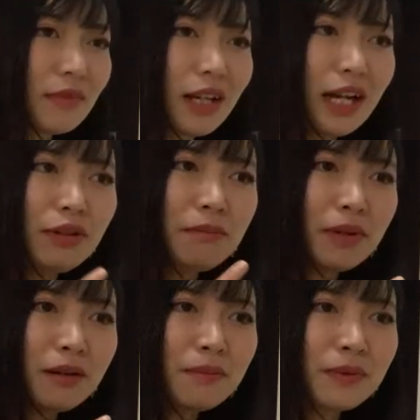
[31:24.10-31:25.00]
I
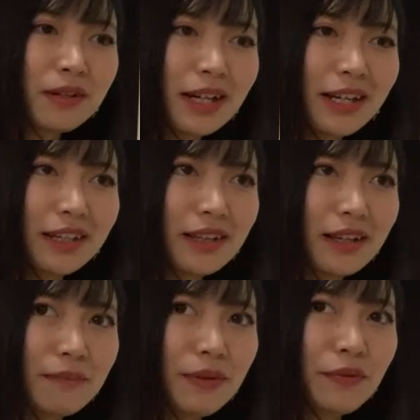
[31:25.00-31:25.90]
remember like
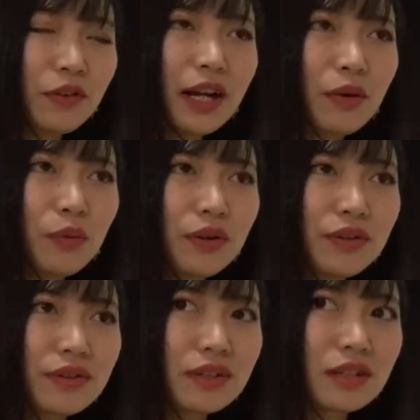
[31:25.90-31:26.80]
the, before I
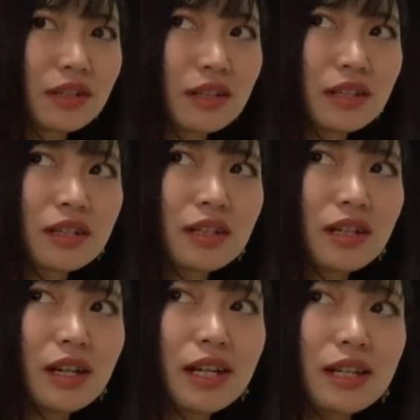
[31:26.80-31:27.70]
was,
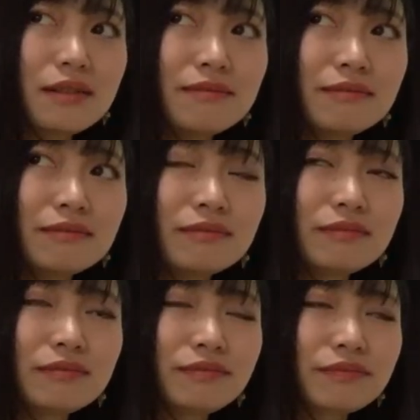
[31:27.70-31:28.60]

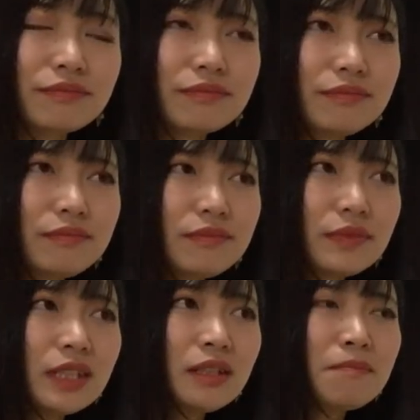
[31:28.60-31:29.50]

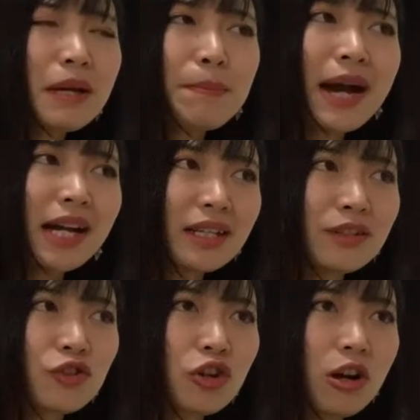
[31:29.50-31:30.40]
my
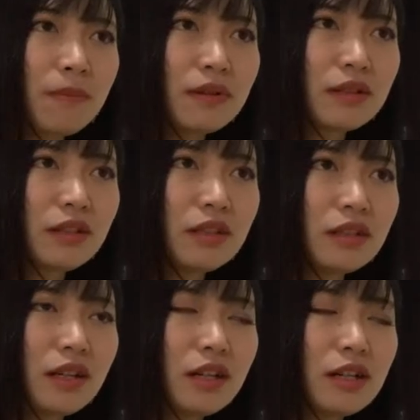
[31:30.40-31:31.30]
part-time job,
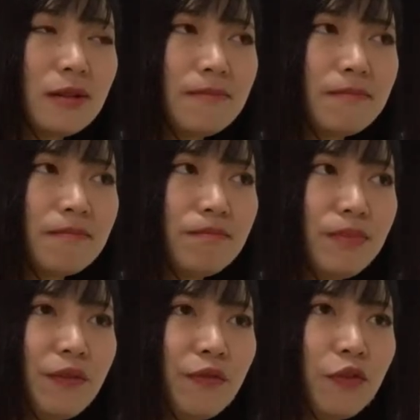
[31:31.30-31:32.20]

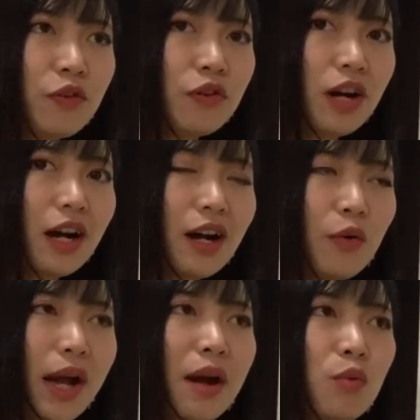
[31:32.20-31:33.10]
before,
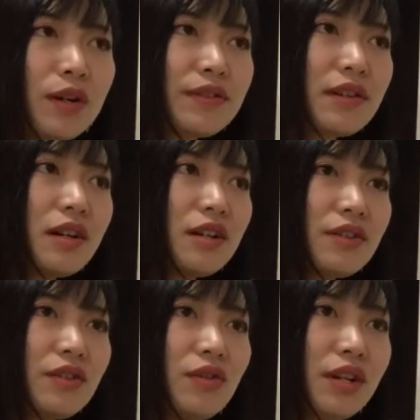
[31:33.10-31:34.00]
when I was a
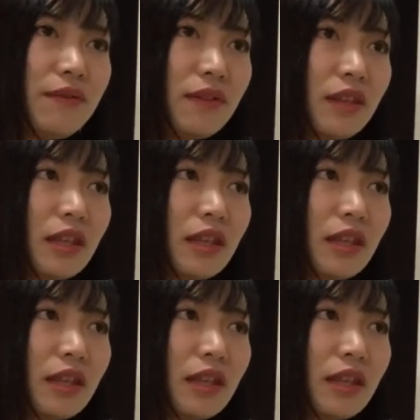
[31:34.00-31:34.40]
student,